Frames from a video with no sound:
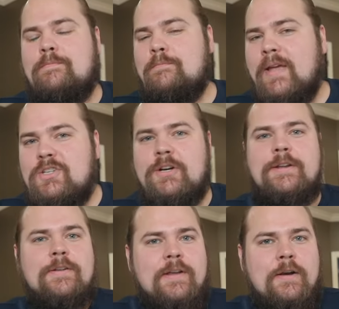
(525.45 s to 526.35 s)
make sure
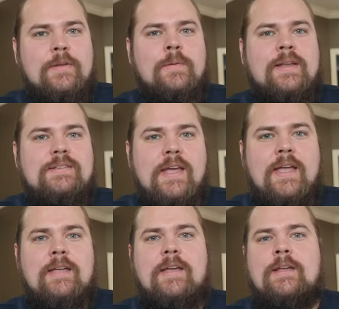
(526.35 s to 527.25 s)
you're there on the right
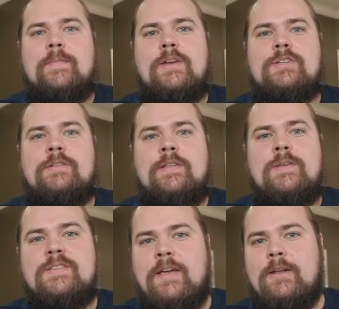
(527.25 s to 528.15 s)
day and make sure that you
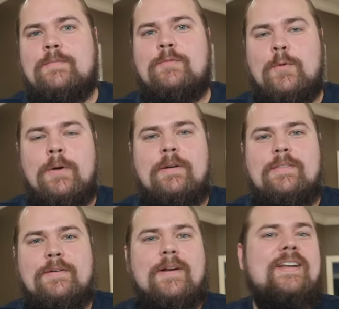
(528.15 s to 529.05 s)
sign up for
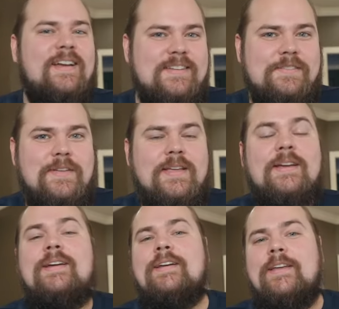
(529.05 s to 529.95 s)
the right activity,
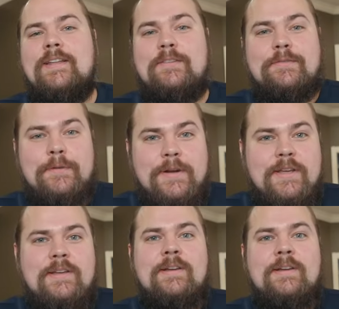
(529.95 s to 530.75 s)
it is free.